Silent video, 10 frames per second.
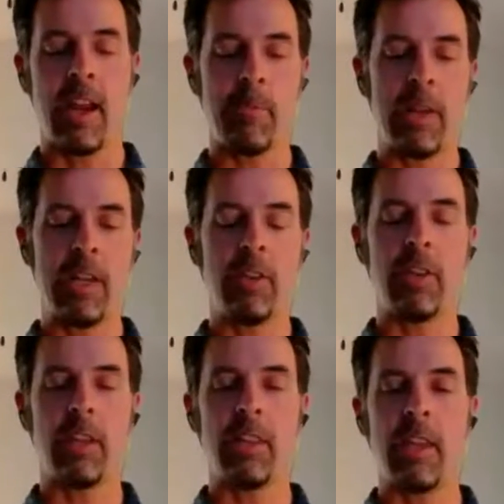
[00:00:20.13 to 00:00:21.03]
been
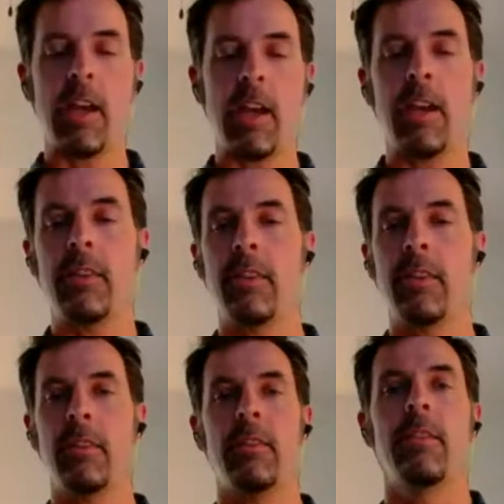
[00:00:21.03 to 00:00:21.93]
using the,
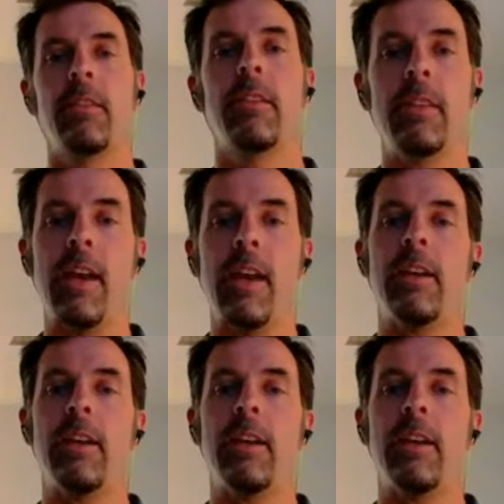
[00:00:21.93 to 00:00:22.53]
yeah.